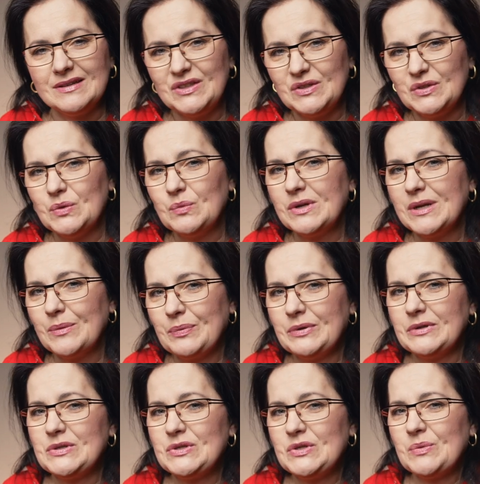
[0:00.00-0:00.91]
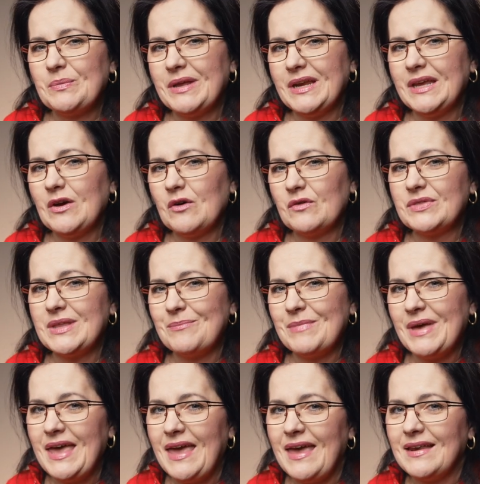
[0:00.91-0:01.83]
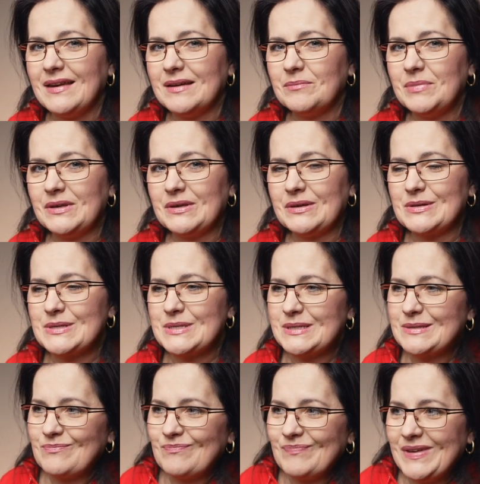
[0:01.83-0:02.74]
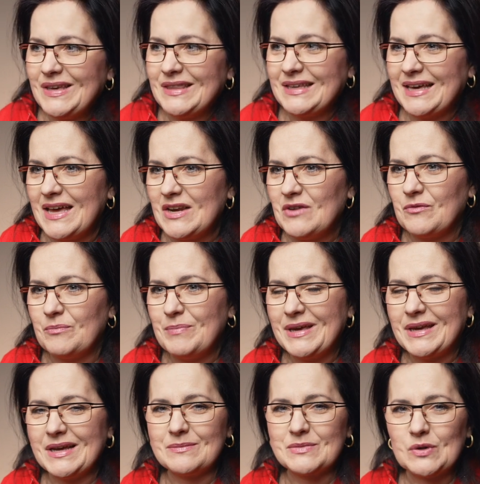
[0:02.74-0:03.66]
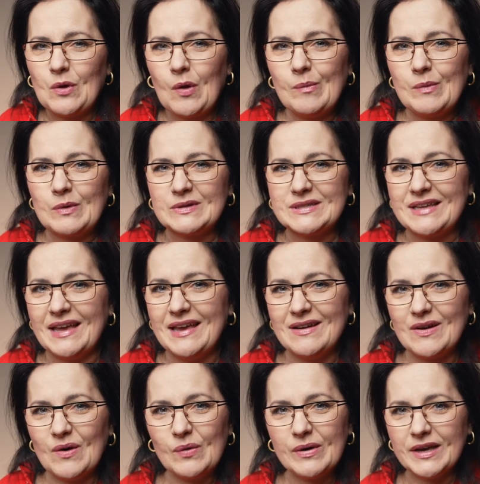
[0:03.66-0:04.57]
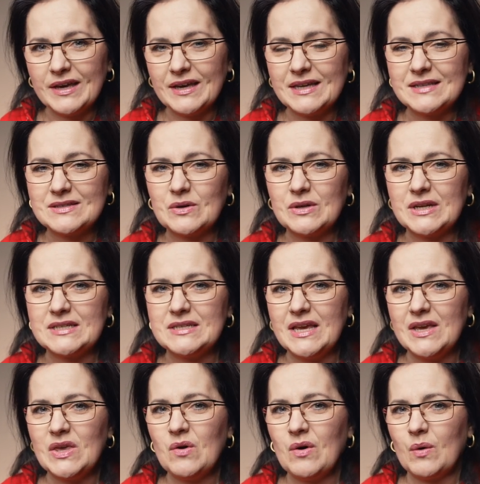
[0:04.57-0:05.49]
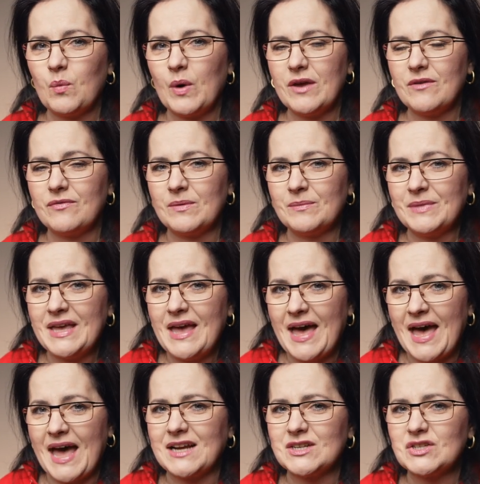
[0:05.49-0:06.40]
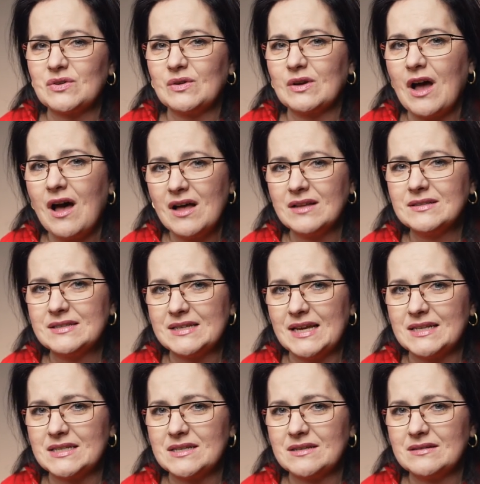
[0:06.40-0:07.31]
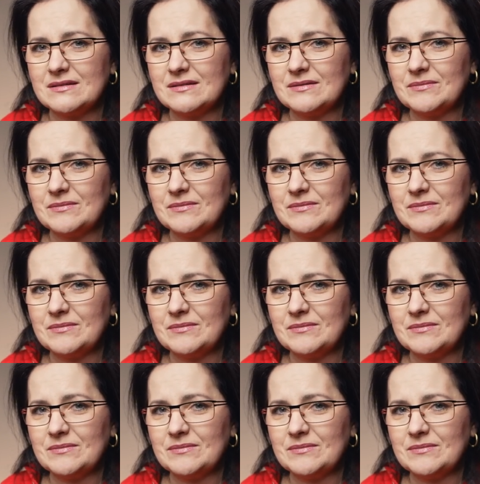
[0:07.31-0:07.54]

You don't want to put too many of them in because it kind of becomes almost annoying. It's going to take you away from the actual content.